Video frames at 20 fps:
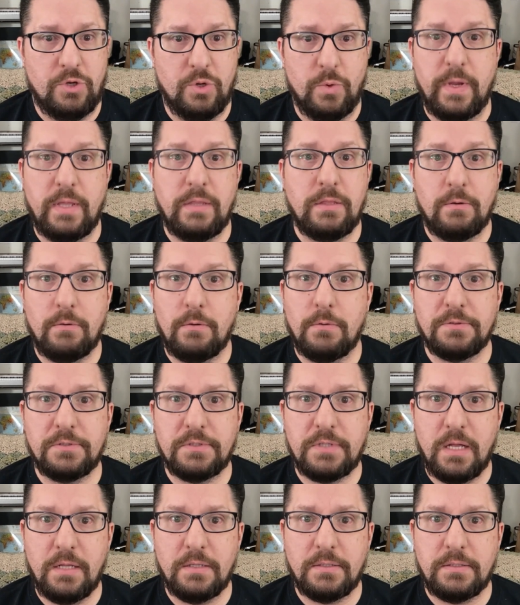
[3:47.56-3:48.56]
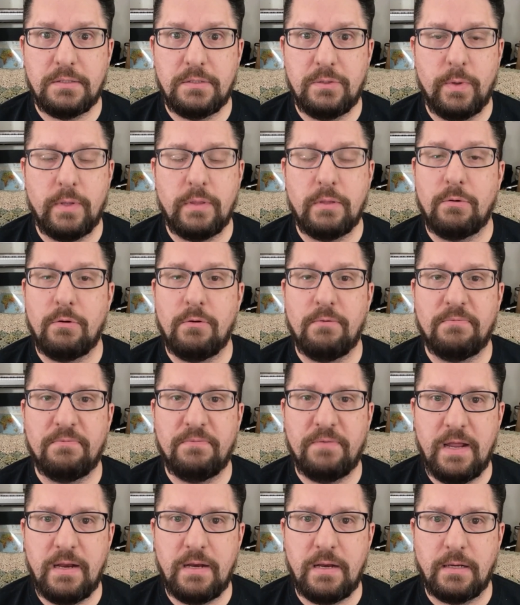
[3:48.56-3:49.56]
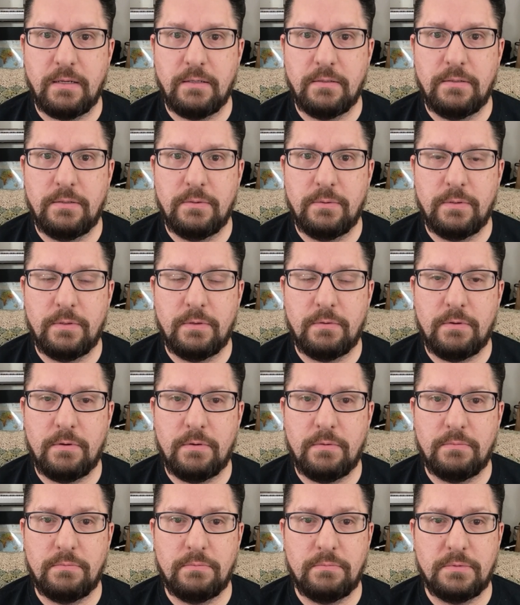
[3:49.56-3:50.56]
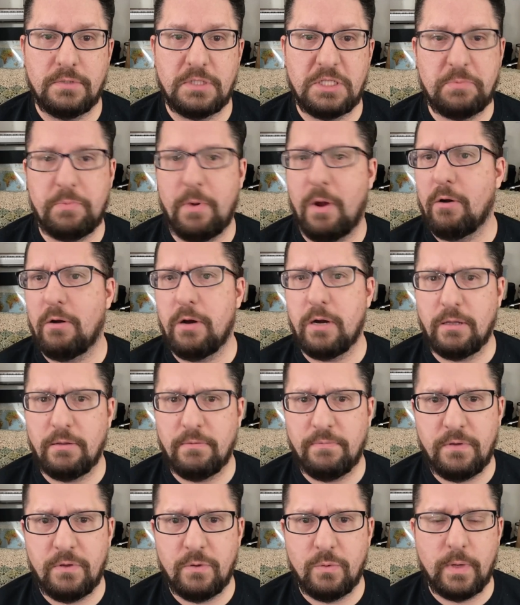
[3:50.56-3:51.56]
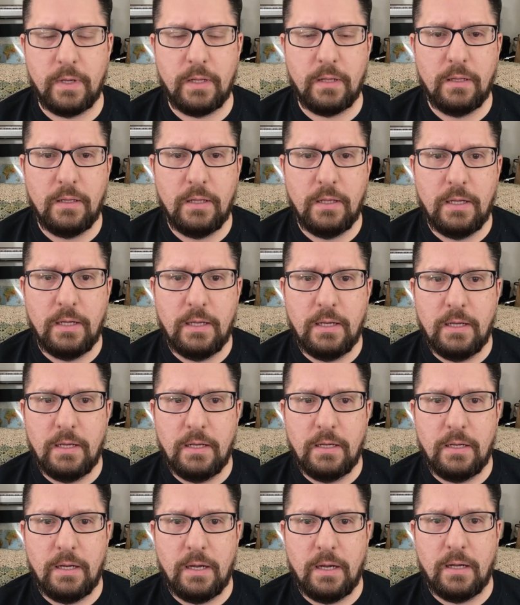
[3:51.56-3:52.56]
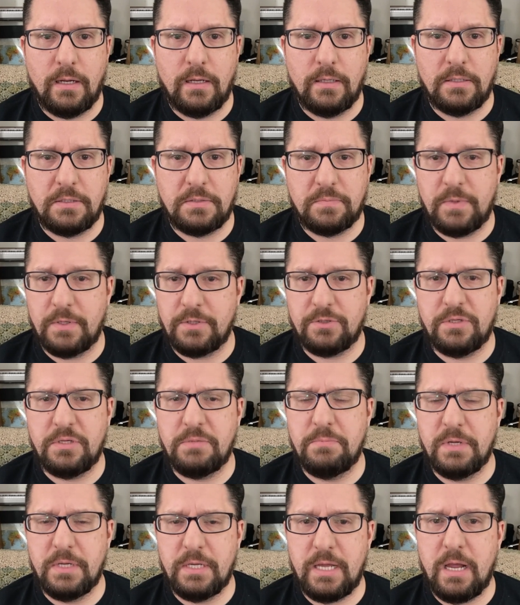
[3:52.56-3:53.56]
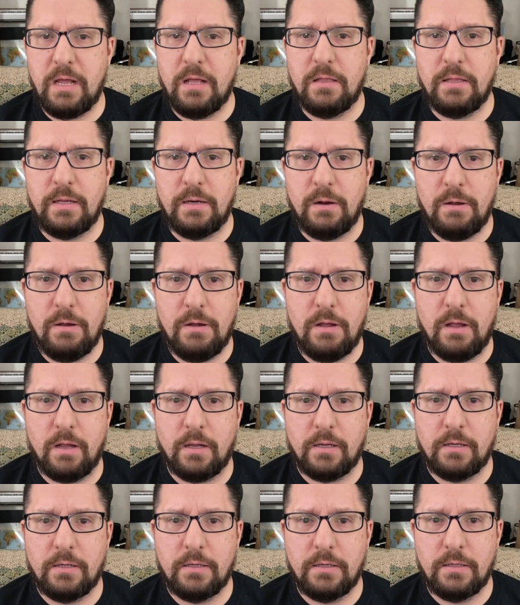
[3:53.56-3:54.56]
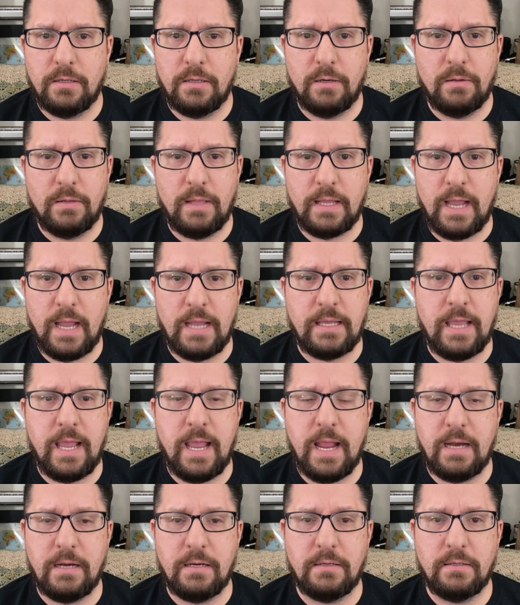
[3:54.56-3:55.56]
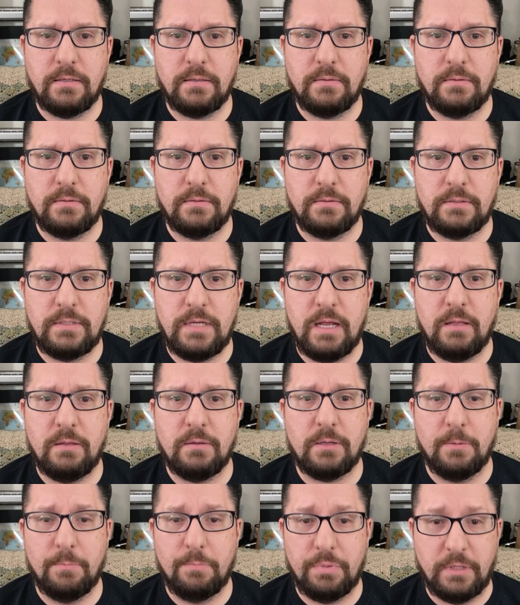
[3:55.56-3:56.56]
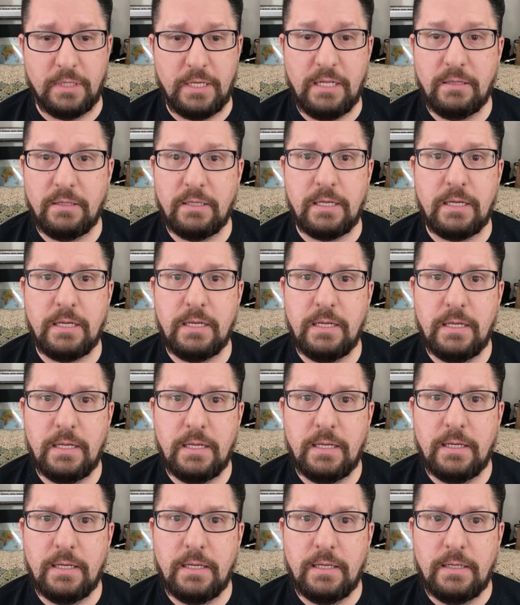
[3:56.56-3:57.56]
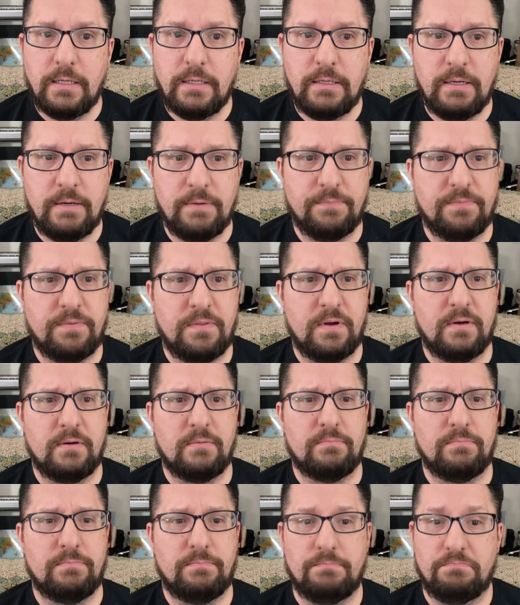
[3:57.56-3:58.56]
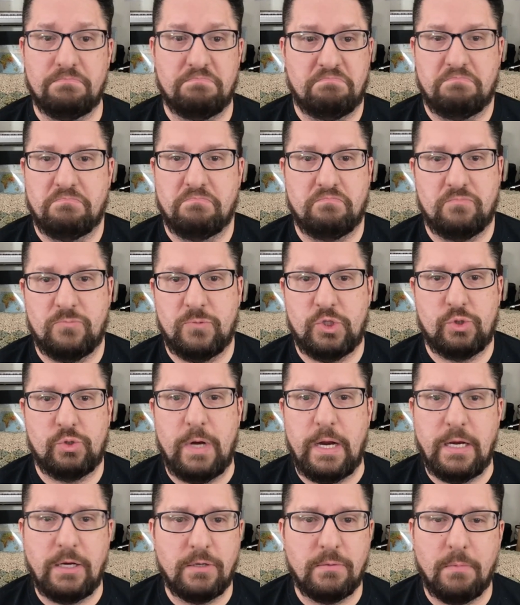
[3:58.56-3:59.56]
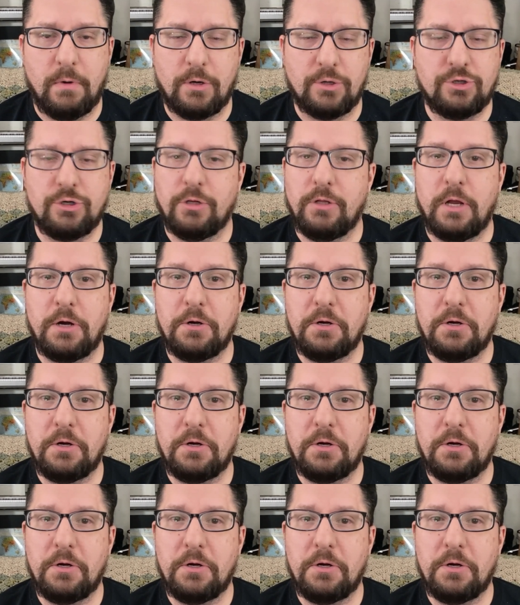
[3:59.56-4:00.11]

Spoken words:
doing their own stunts, doing their own fighting, doing their own sparring, if you will. Especially Miguel and Hawk. You know, like, I can't tell completely if they're trained martial